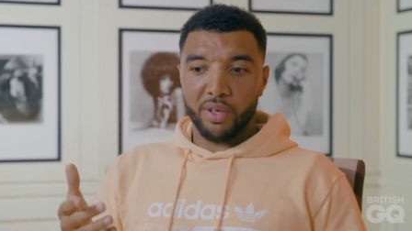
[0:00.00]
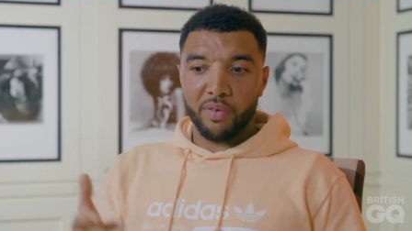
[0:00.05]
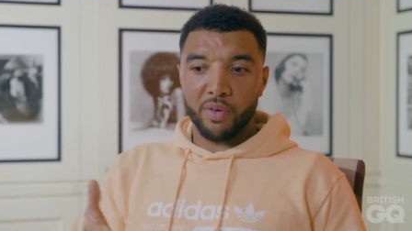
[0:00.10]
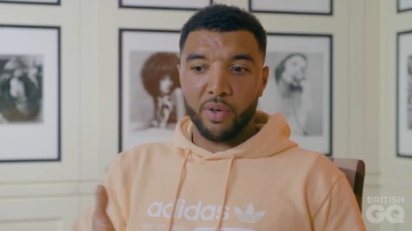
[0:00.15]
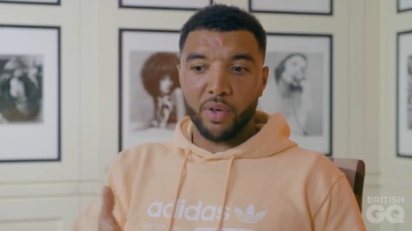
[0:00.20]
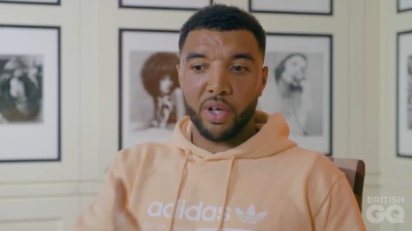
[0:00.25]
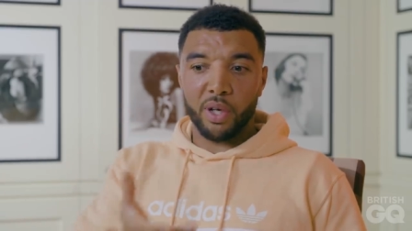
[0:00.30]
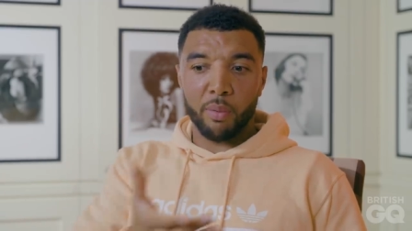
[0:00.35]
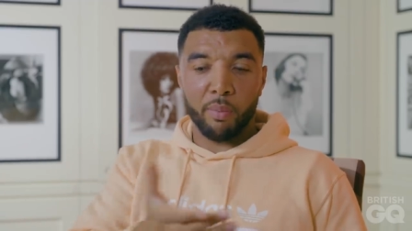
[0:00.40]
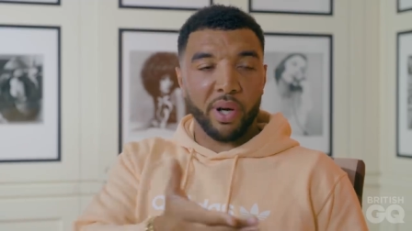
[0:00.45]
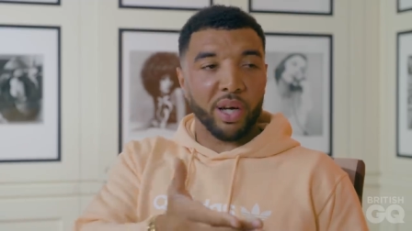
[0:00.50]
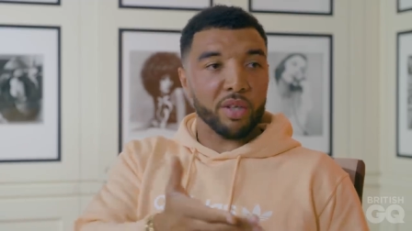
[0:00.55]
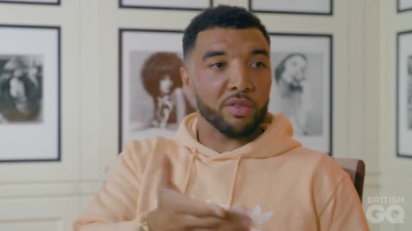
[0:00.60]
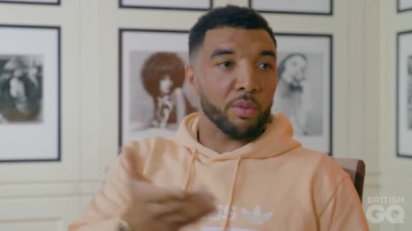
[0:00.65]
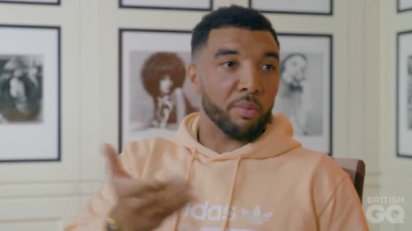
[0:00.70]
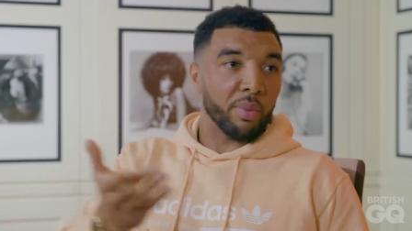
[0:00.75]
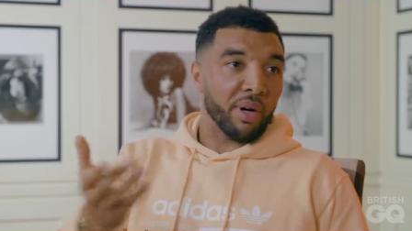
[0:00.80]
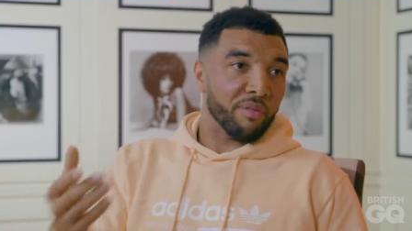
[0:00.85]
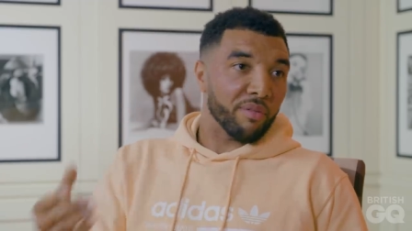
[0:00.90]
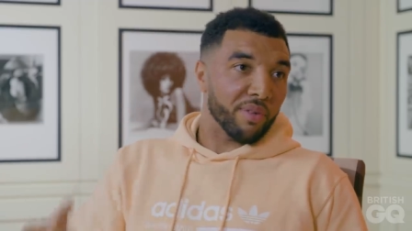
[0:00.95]
if you look at the
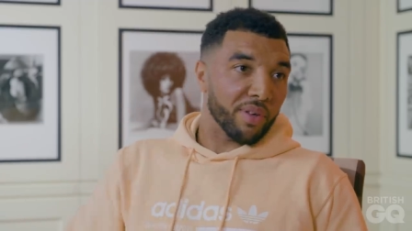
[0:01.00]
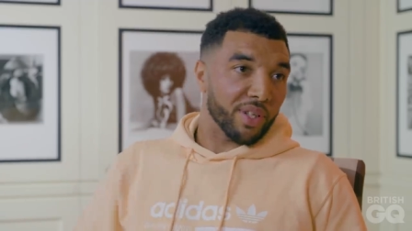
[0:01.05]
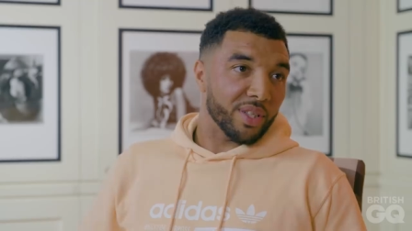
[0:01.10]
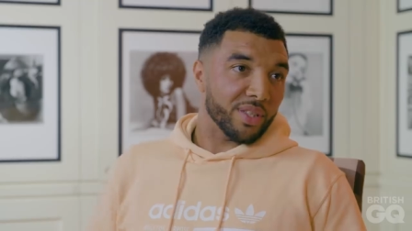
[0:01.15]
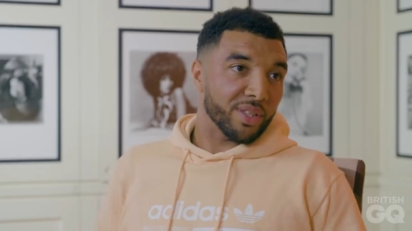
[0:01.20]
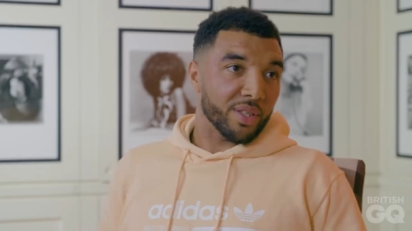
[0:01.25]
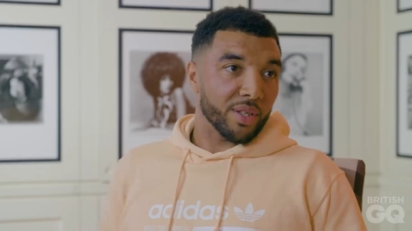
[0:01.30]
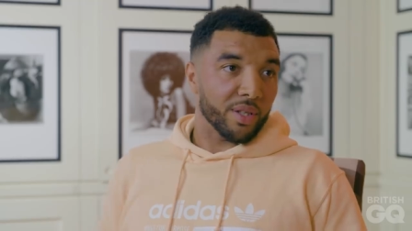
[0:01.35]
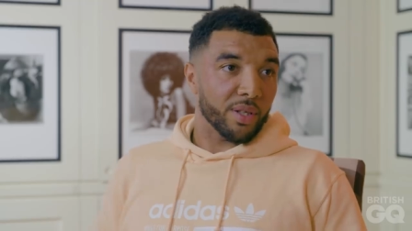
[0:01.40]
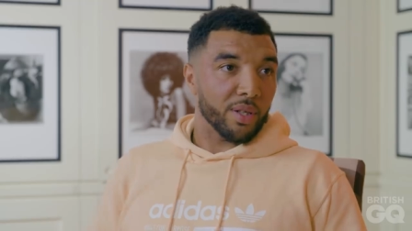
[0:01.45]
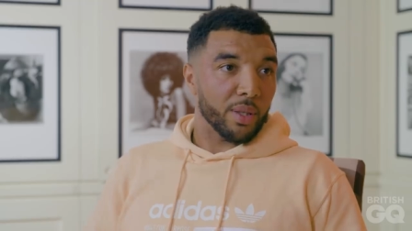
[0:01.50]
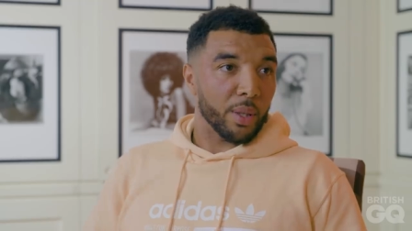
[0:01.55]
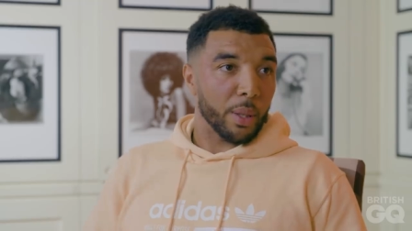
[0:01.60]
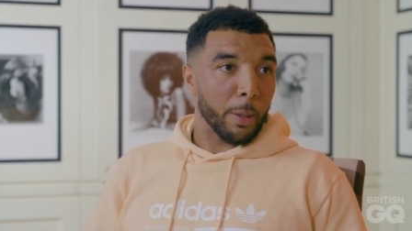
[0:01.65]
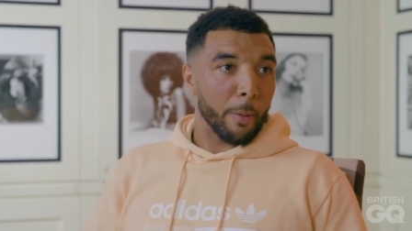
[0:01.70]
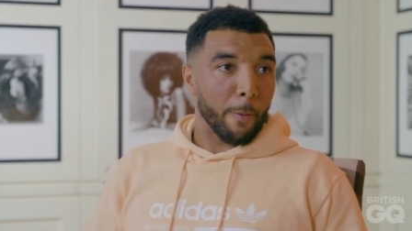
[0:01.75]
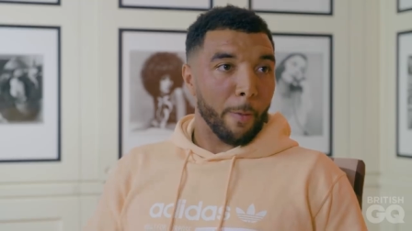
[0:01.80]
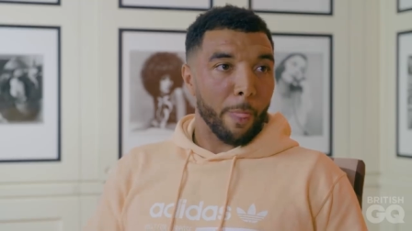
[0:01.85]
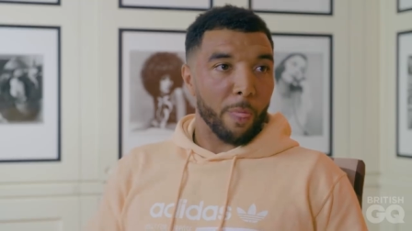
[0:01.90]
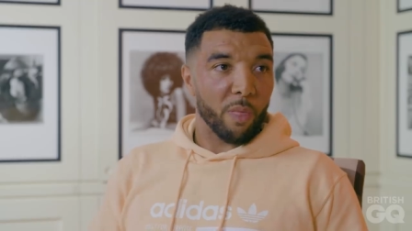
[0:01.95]
Patrick Bamford incident
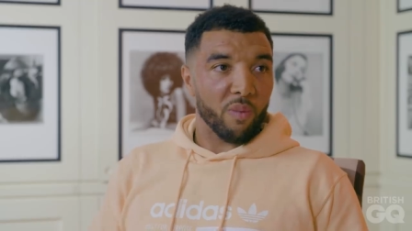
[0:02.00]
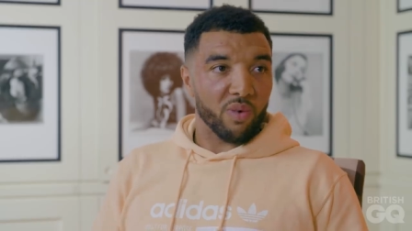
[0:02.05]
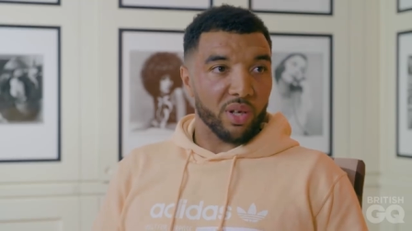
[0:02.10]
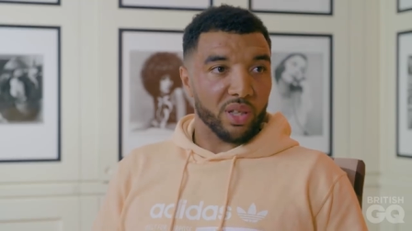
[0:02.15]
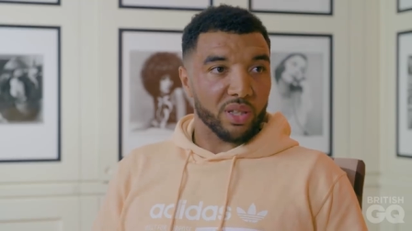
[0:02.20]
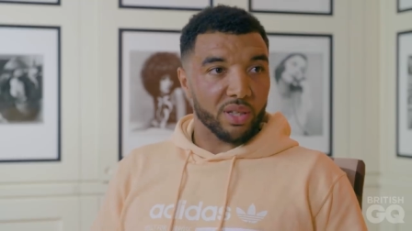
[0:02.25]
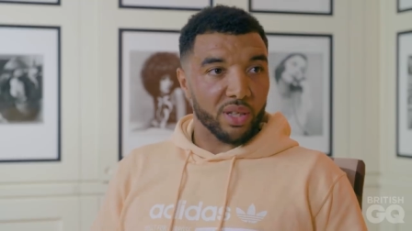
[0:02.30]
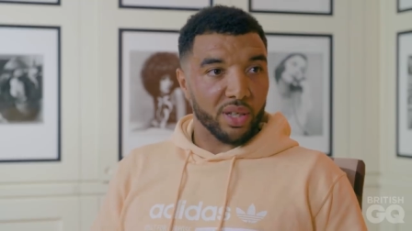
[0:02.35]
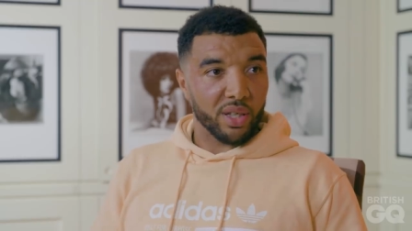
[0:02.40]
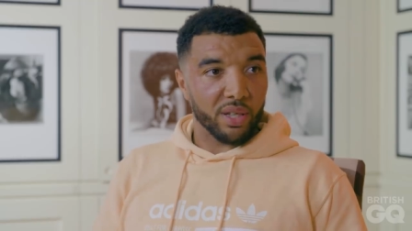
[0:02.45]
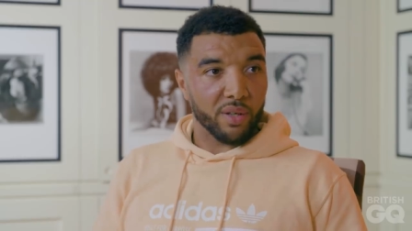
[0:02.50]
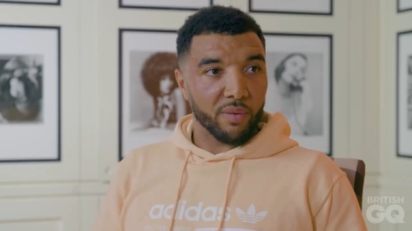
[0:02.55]
recently.